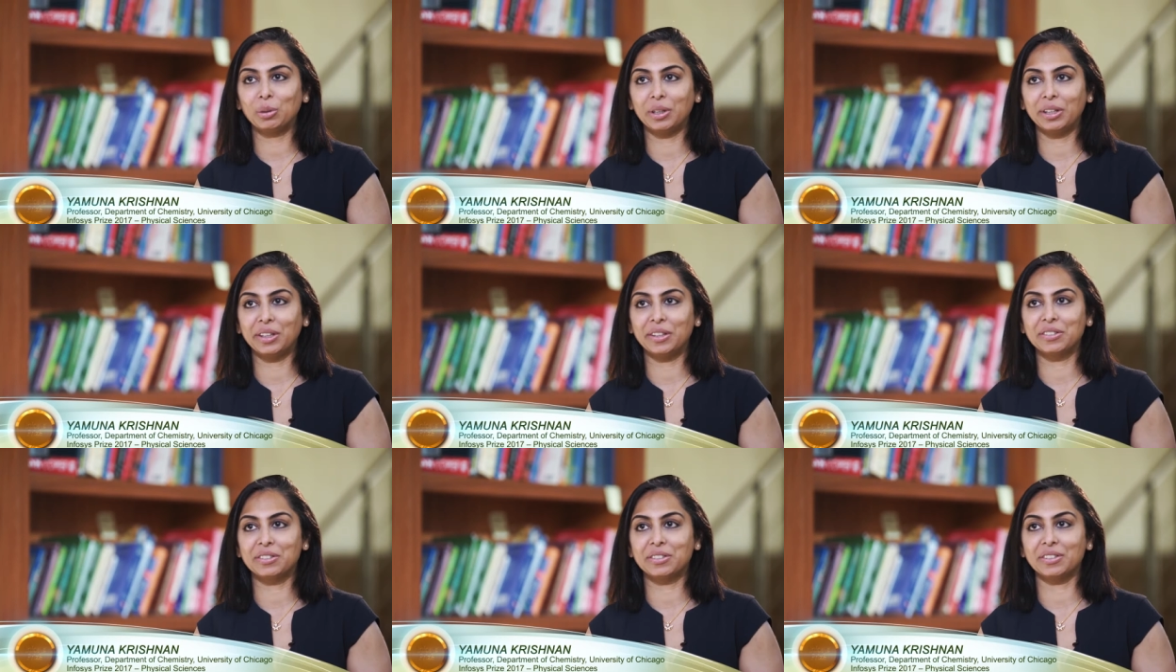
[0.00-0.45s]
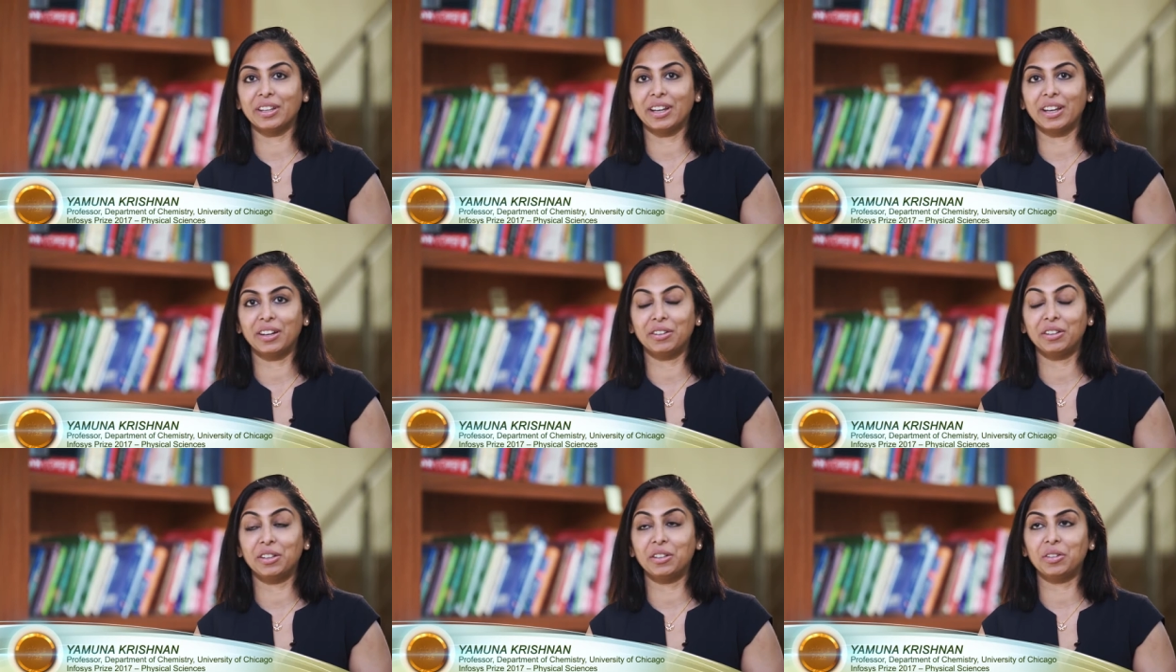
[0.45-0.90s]
is the
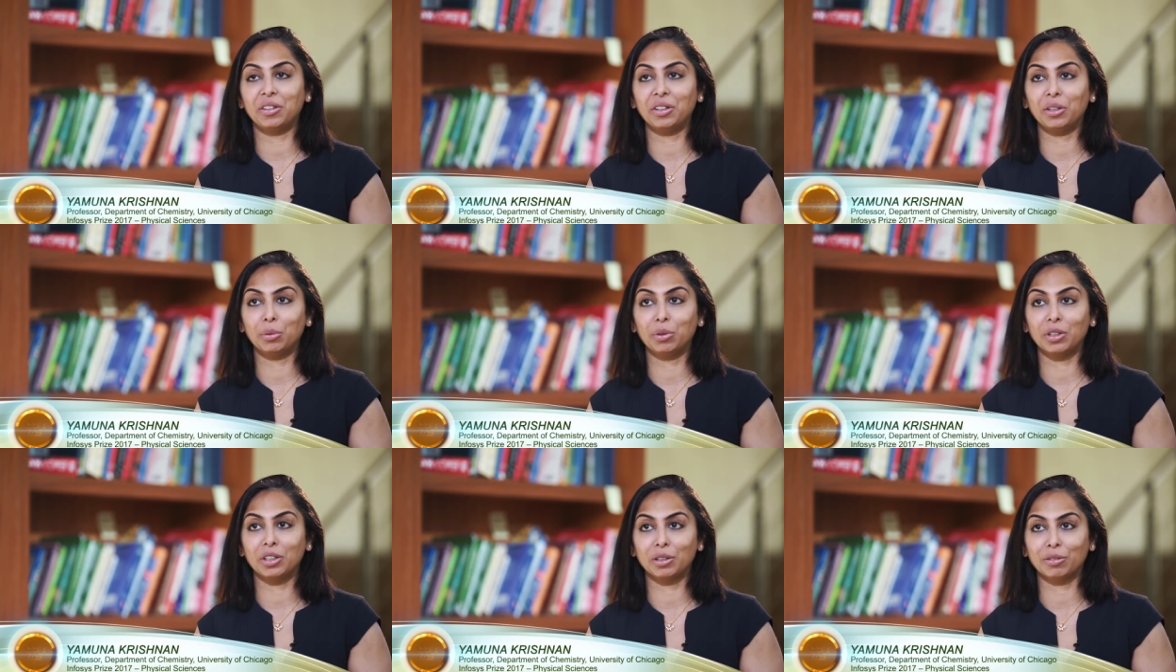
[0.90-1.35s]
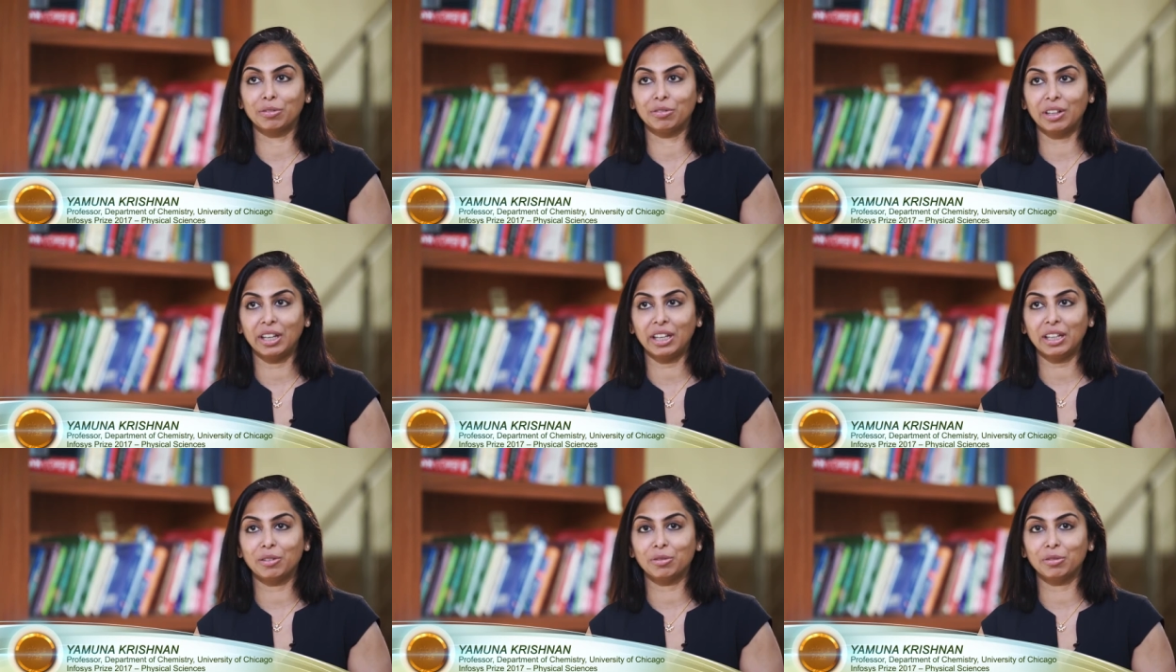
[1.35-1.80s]
hereditary unit of
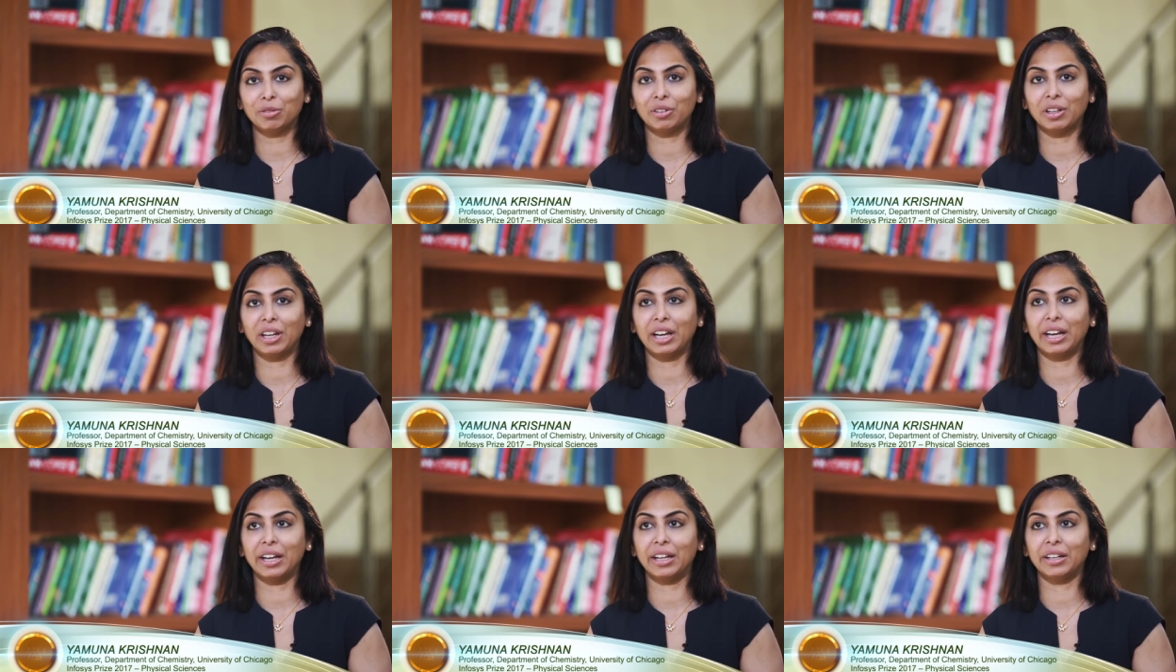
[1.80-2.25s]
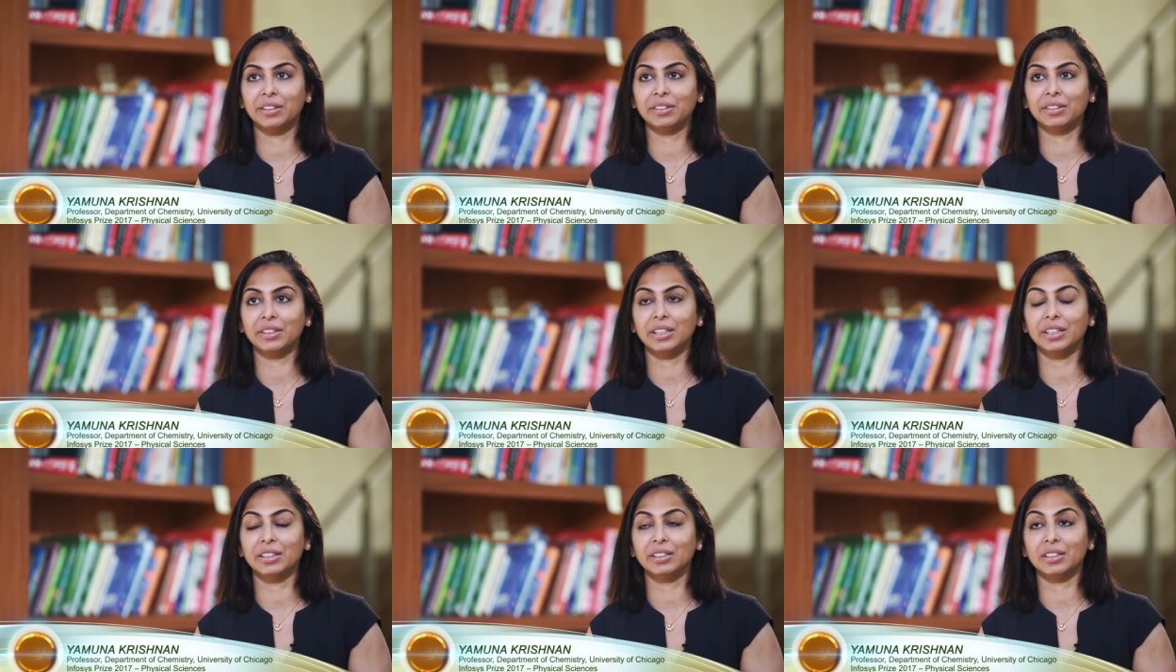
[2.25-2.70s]
life
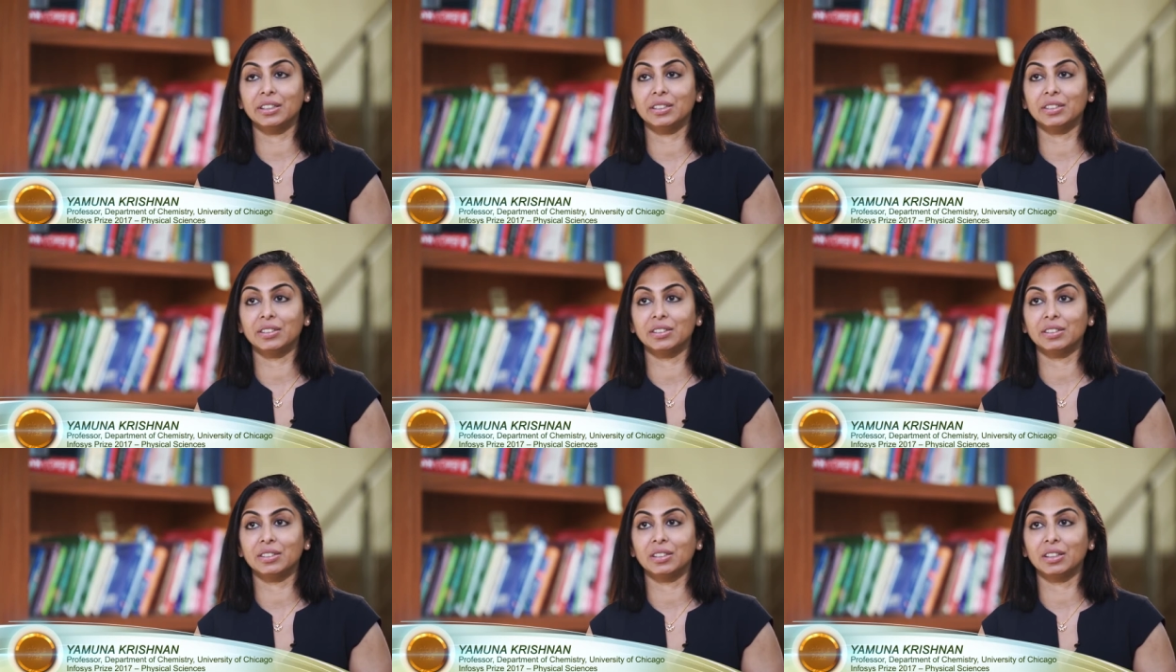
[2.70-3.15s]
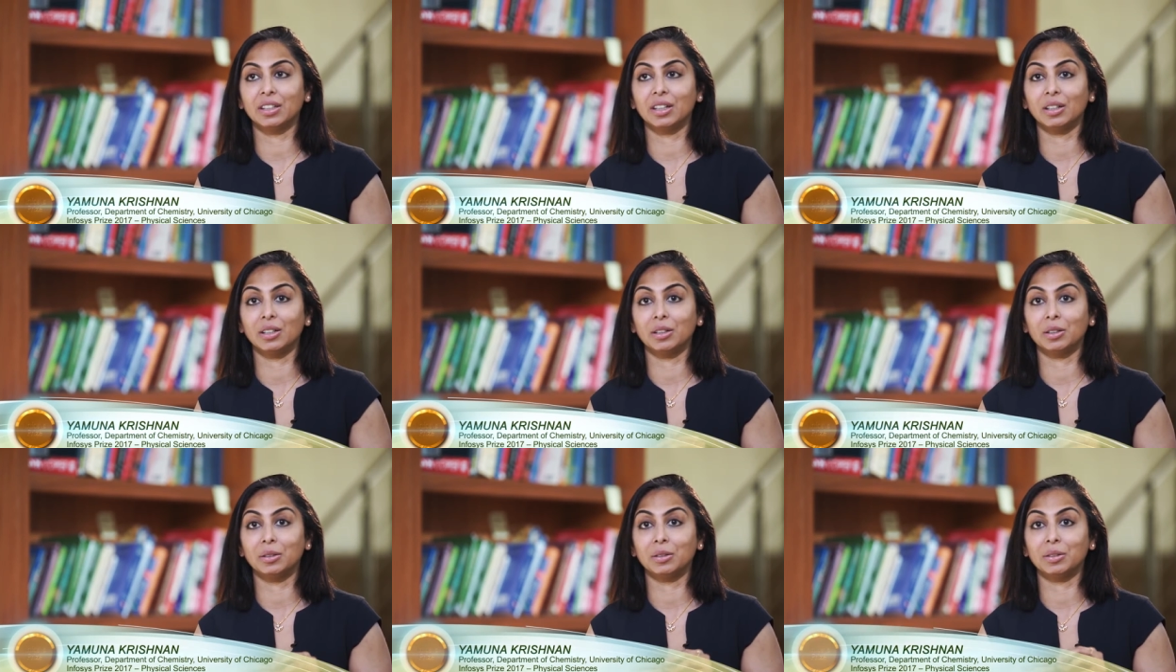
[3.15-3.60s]
and it is
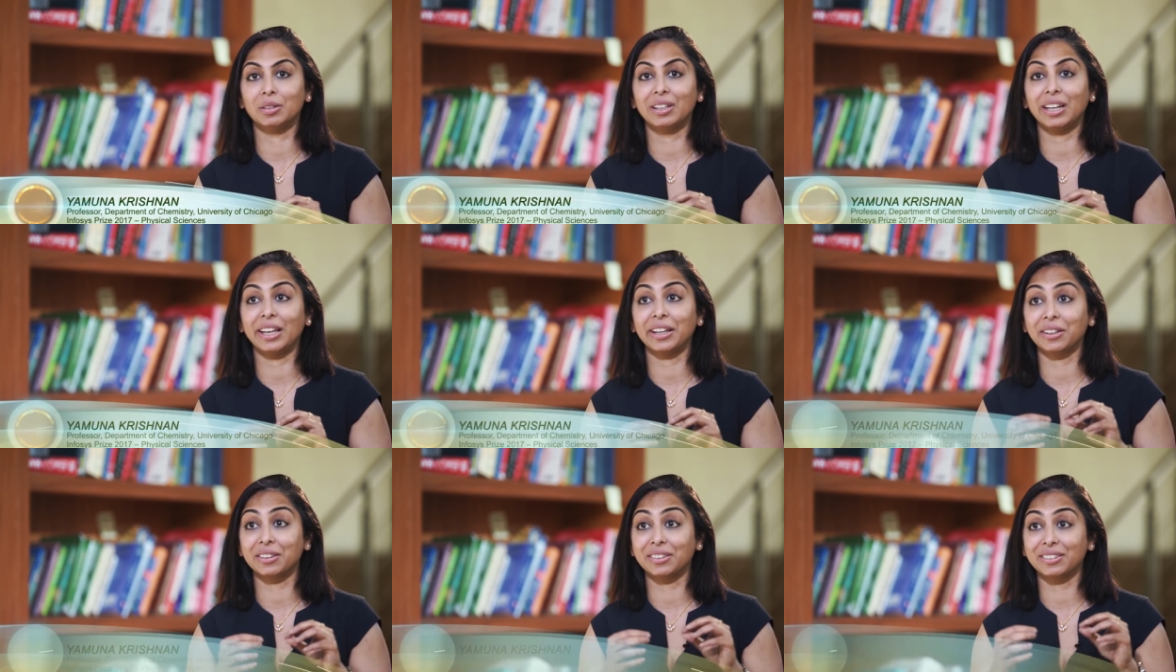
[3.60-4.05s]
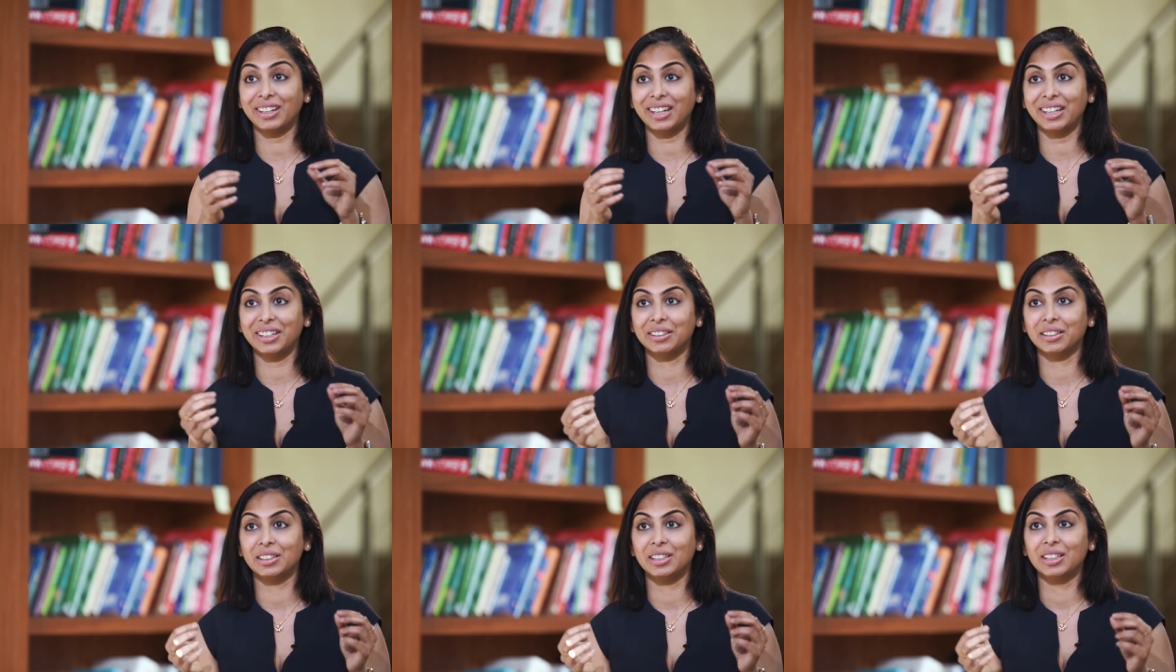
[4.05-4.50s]
uh, like a
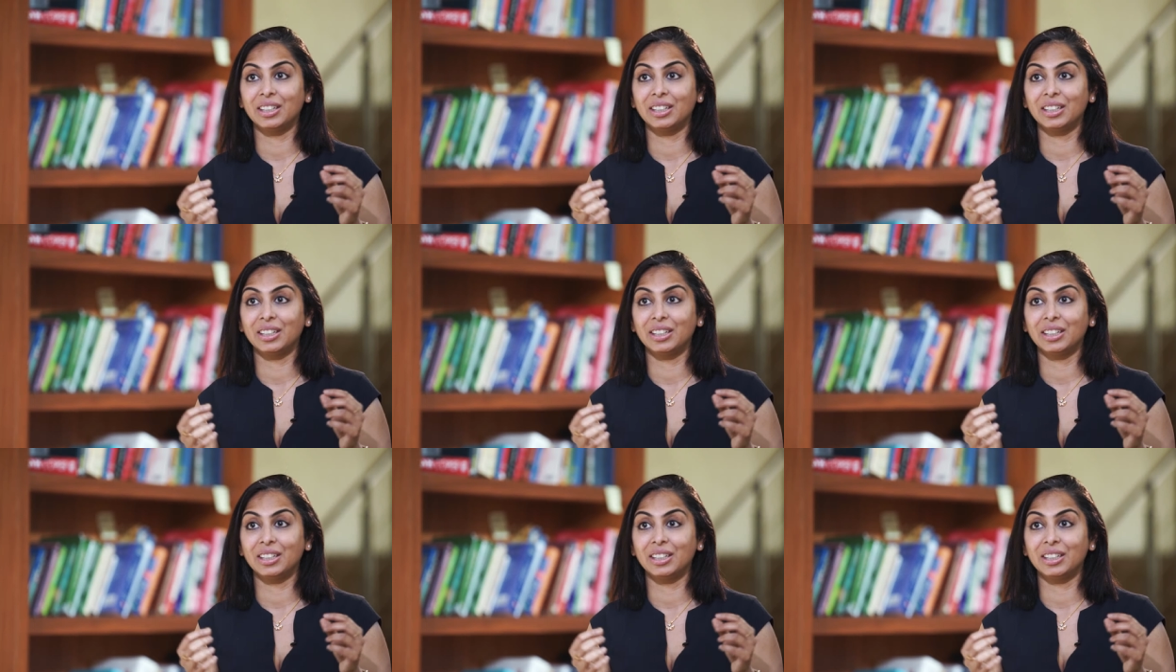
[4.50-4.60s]
thread